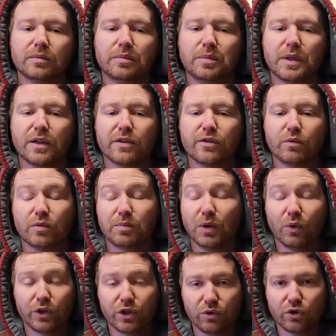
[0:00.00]
because it was
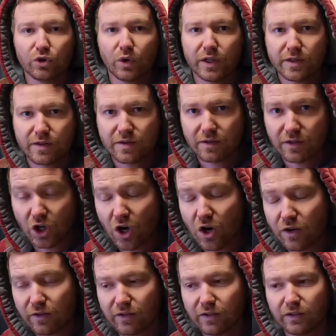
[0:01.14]
blowing U-joints
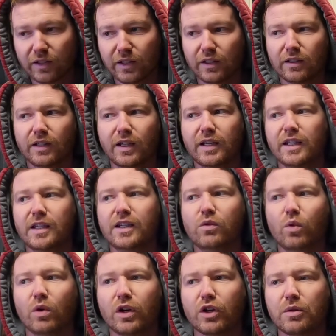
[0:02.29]
constantly, and he didn't
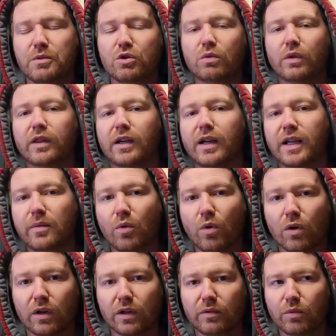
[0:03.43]
want to commute with it
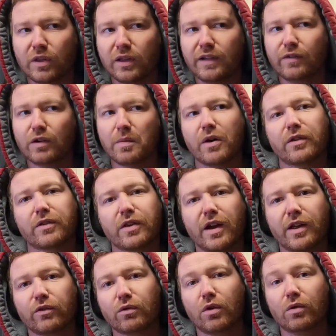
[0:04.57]
anymore. It was leaving him on the side of
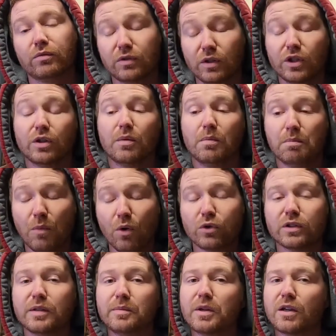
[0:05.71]
the road,
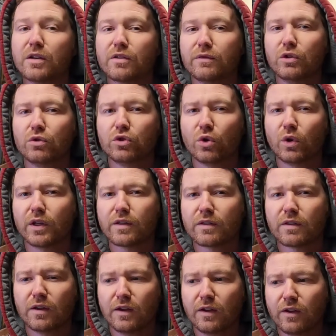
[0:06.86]
mostly because of U-joints.
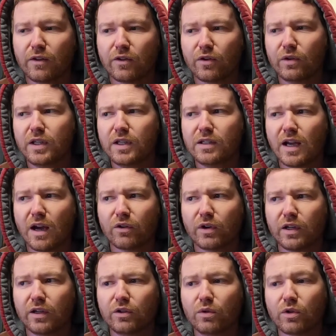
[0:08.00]
So he
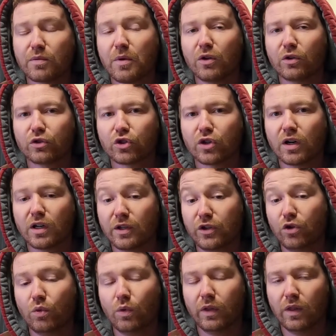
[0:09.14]
downgraded to a smaller truck, a
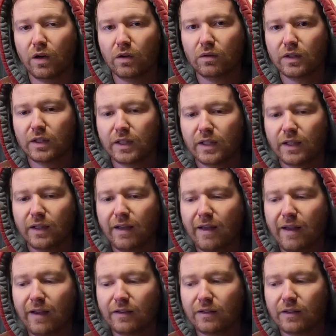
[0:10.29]
new one though,
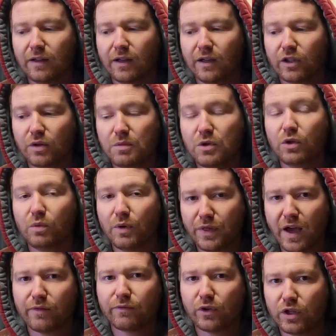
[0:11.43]
and commuted with
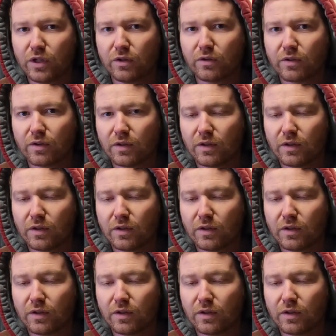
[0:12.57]
that for years.